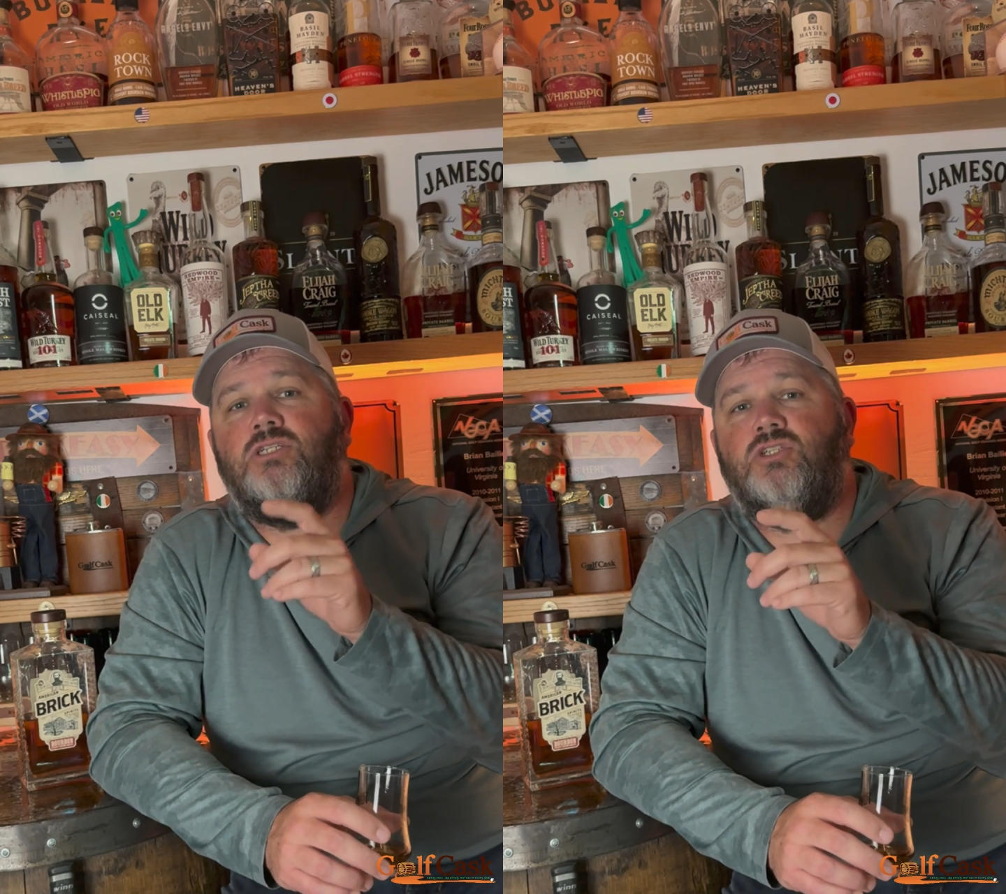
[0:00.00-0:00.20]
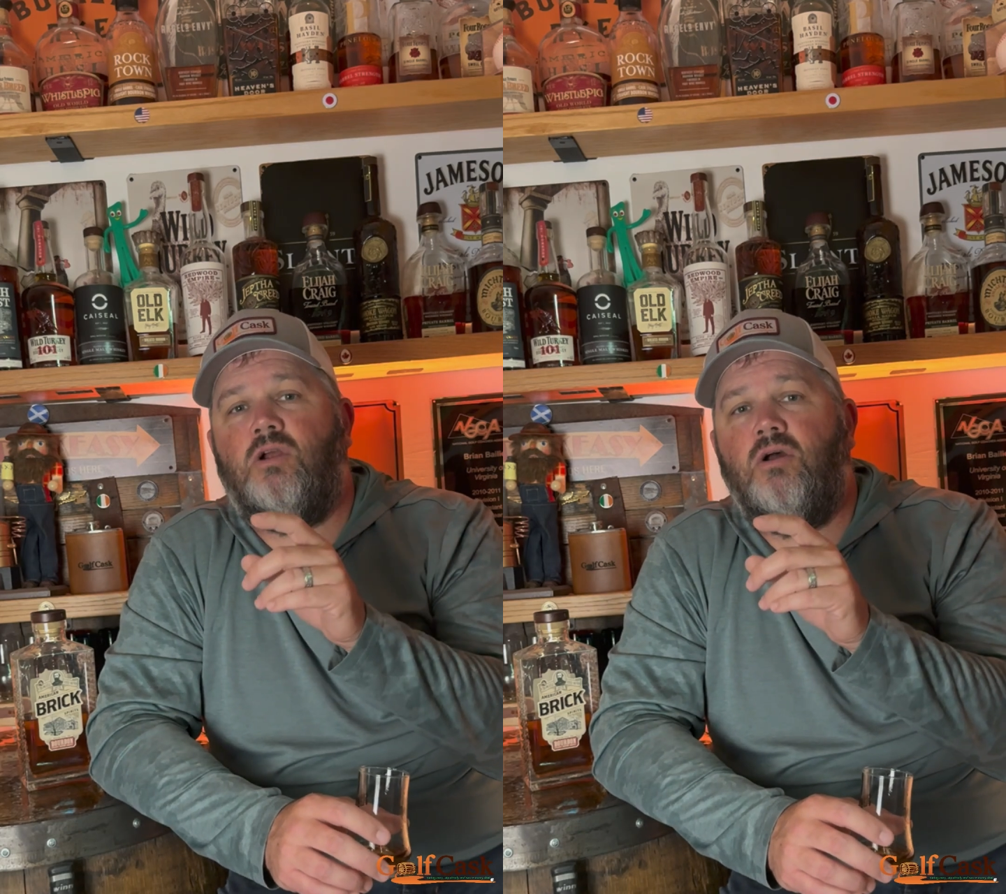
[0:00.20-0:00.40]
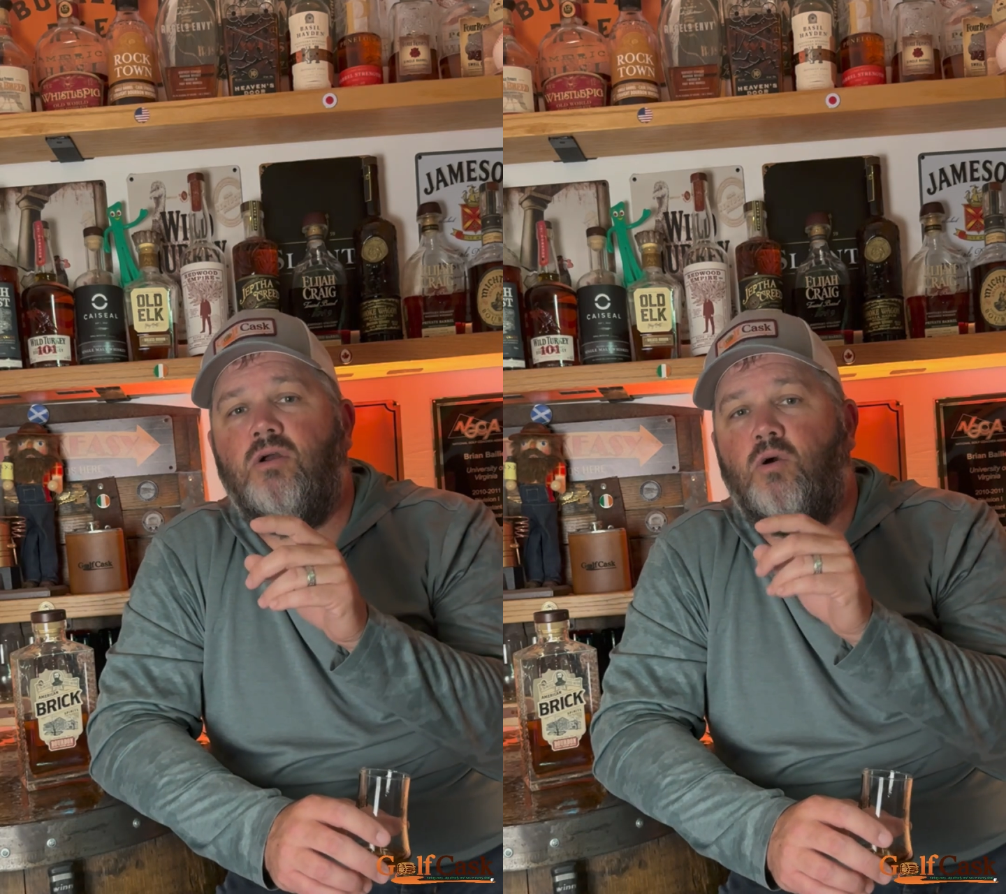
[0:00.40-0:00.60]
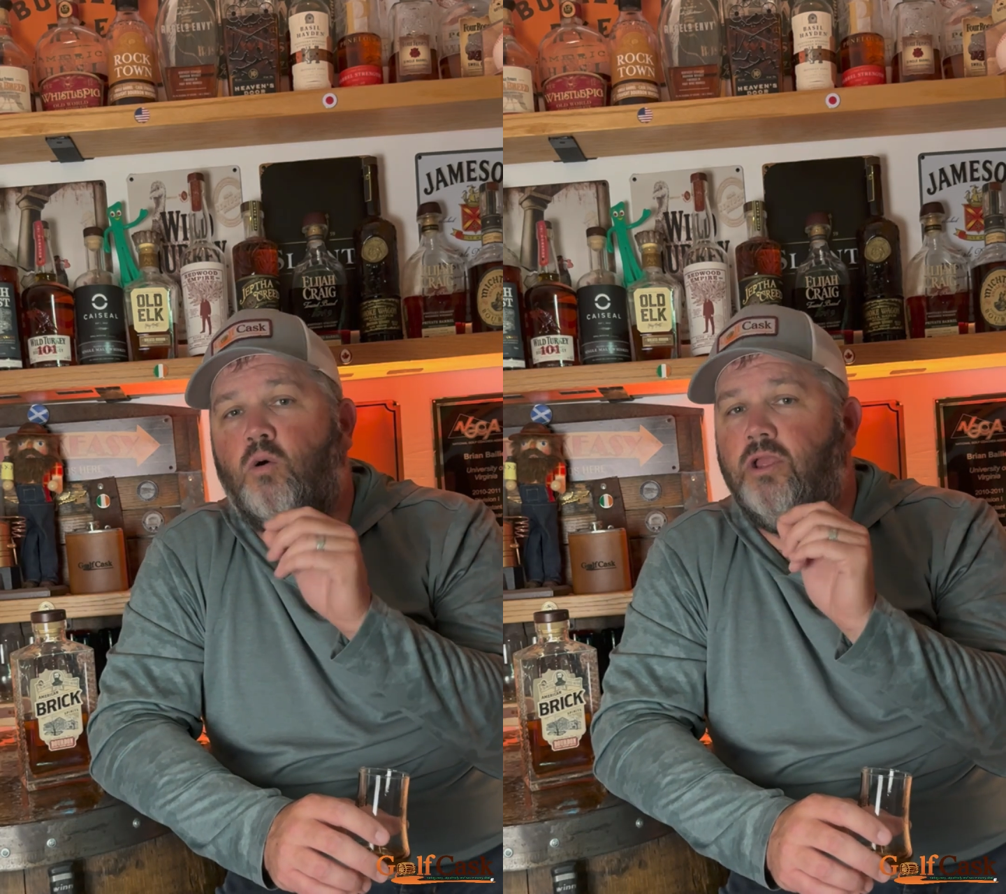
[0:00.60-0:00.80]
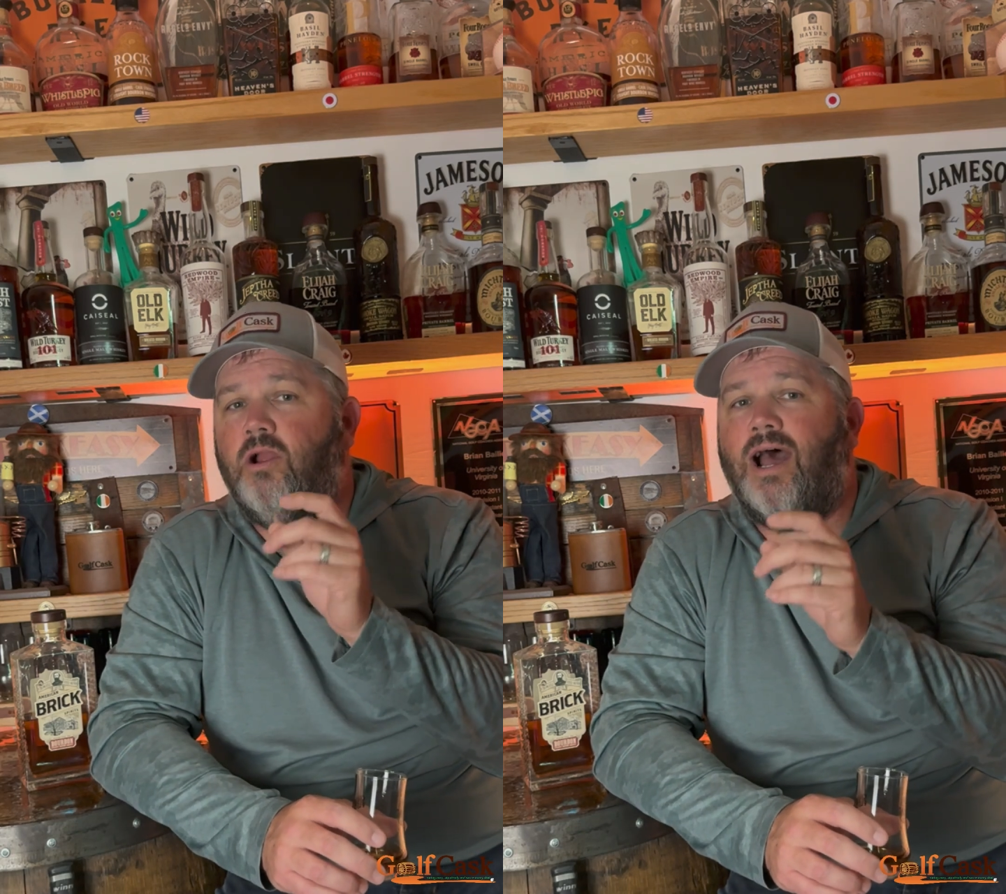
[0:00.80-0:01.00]
stroke
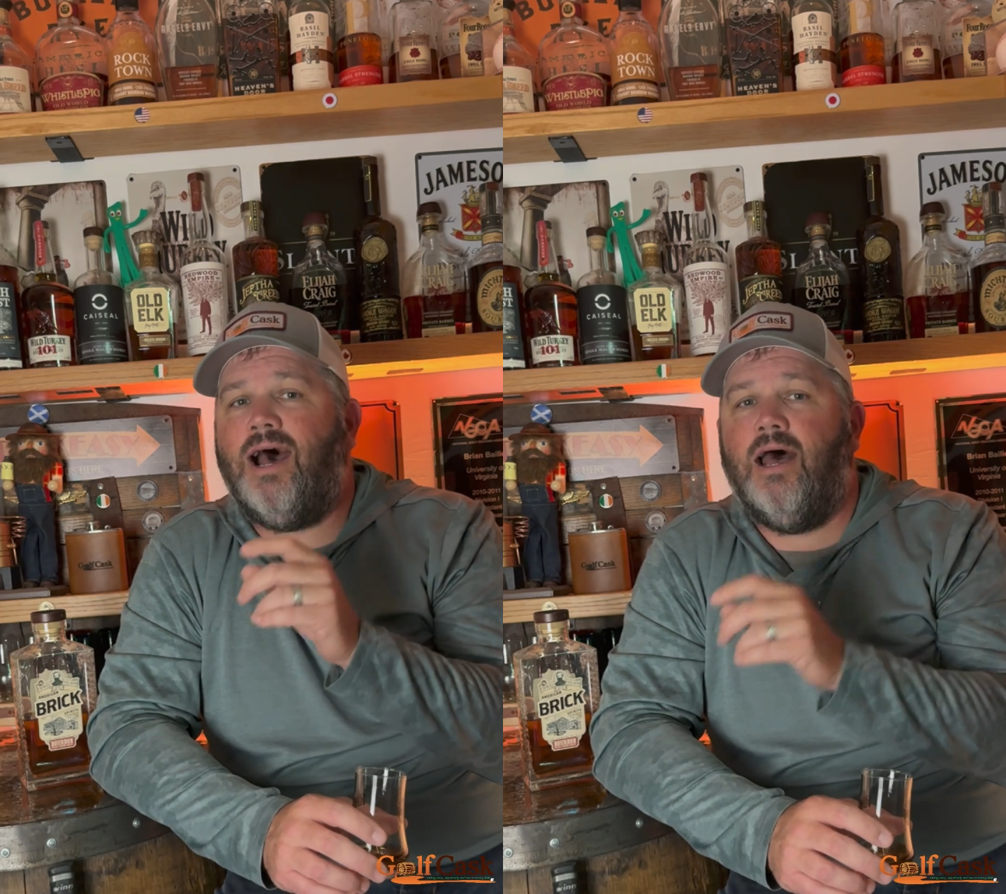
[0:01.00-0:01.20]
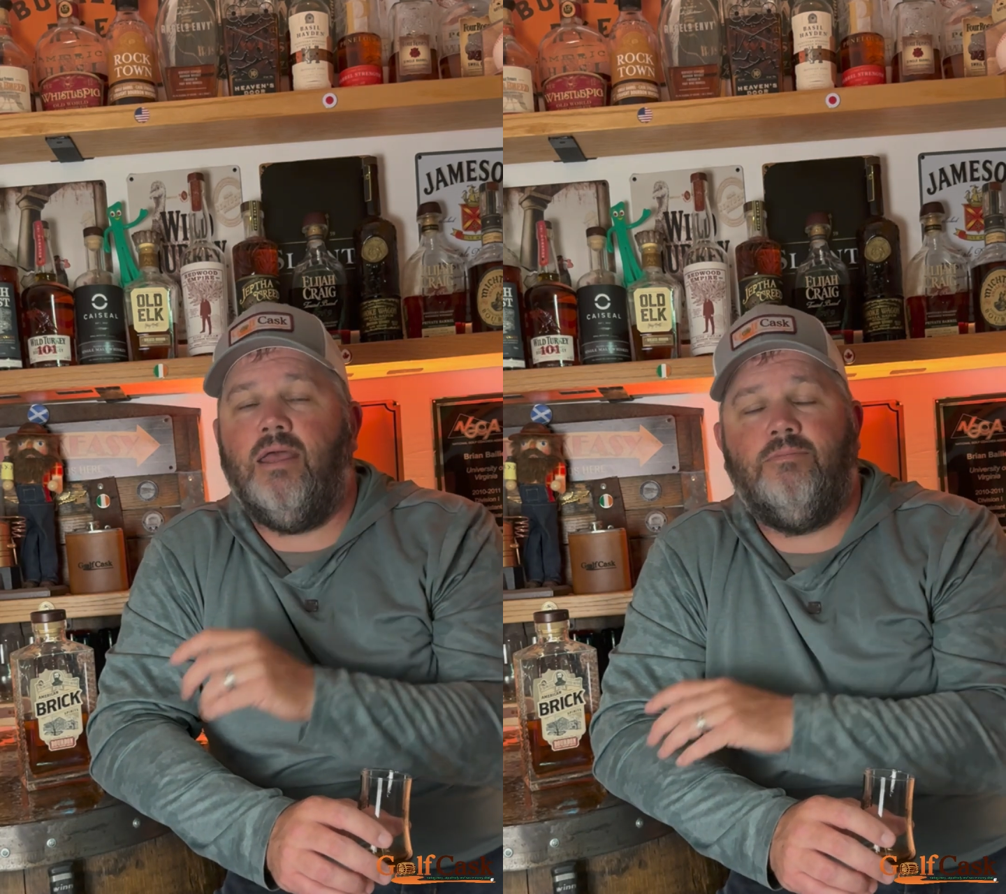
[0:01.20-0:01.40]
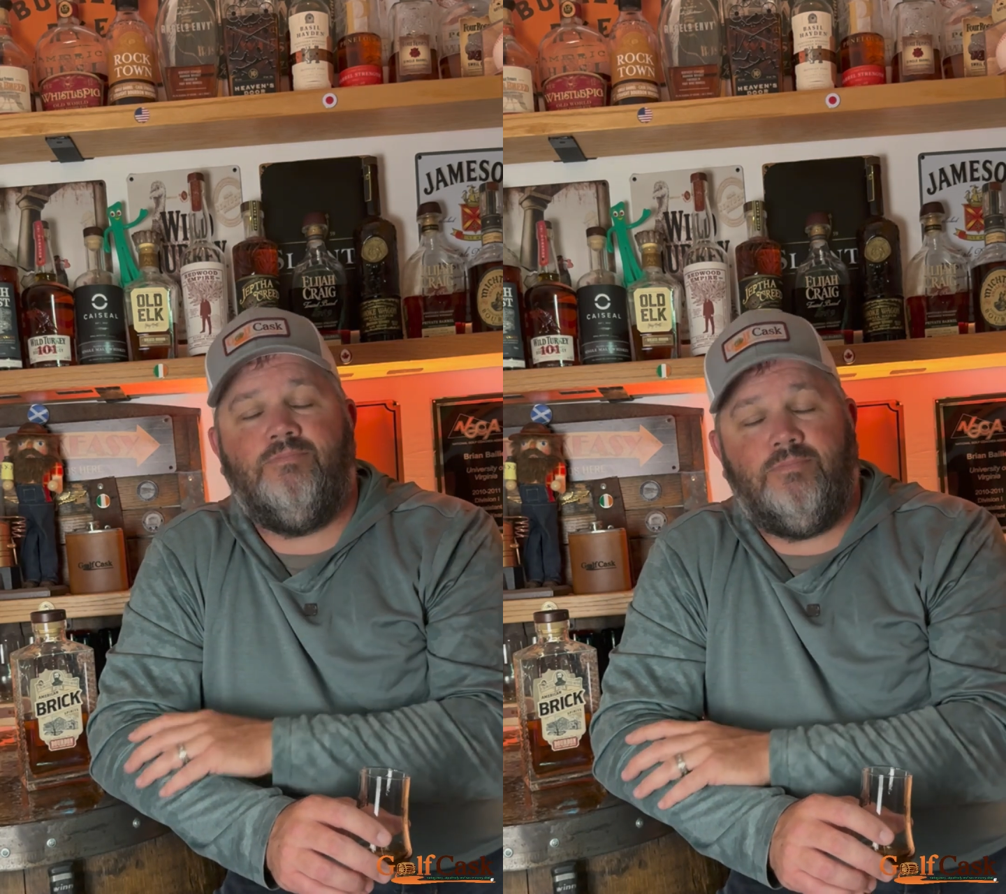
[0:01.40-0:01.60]
or your eye,